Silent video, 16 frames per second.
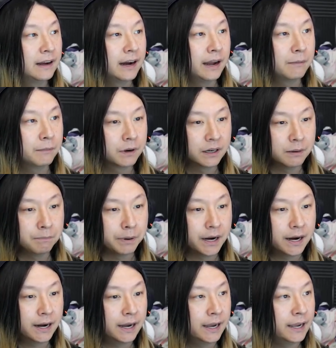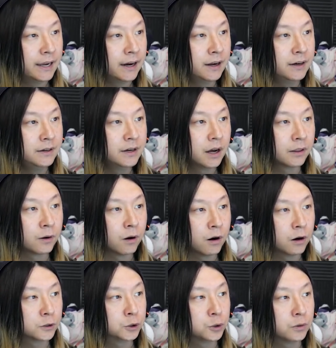I am going to buy another
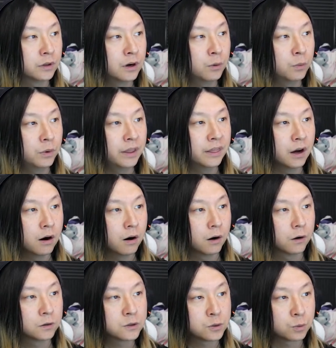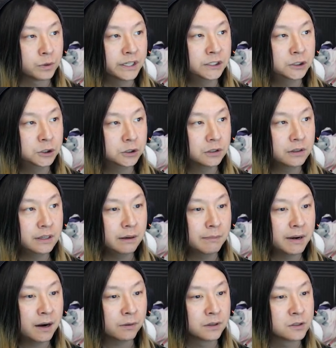archer, though, when the hearts reach the
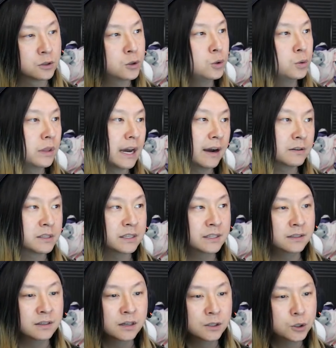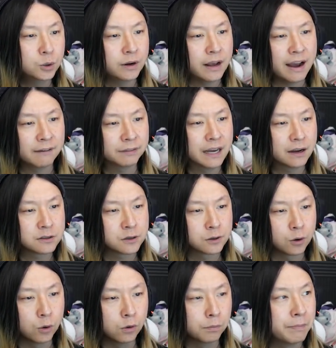amount, because 2,500
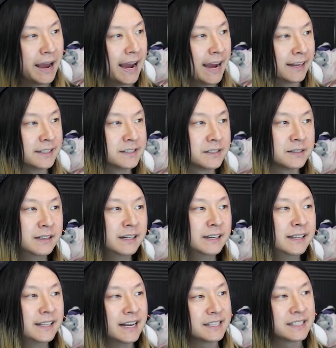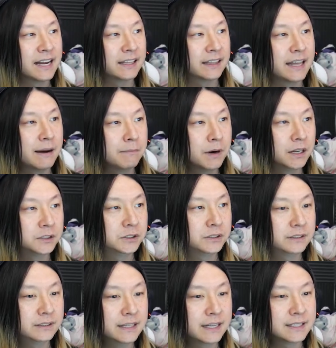gold back is, that's not that
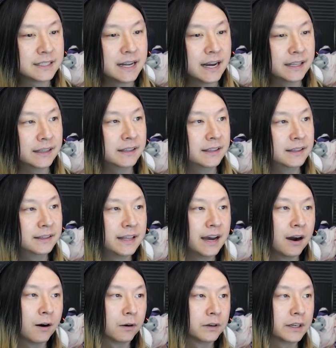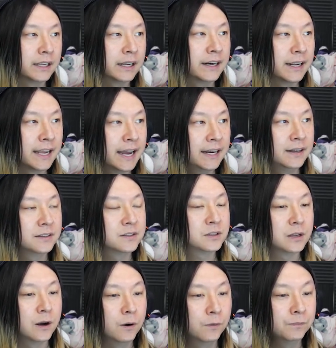much. That's not that hard to get again.
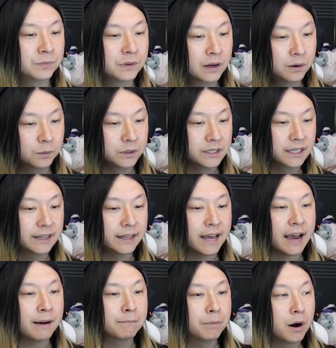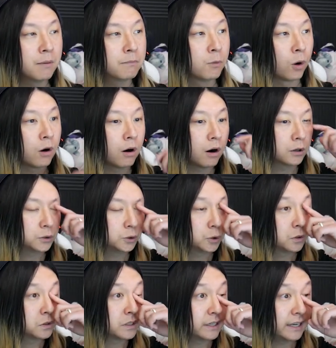So we did that, bought more
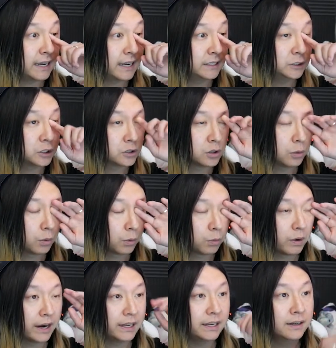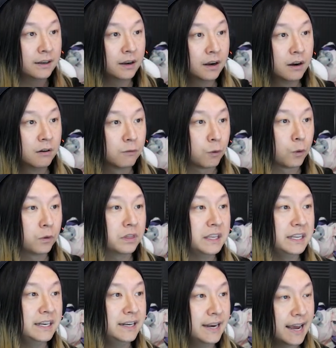archers, again, just so we're ready for
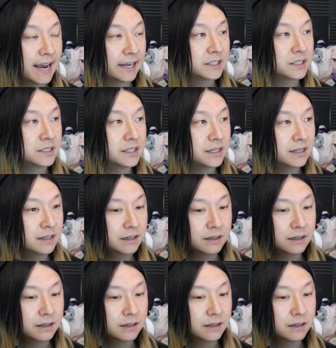the next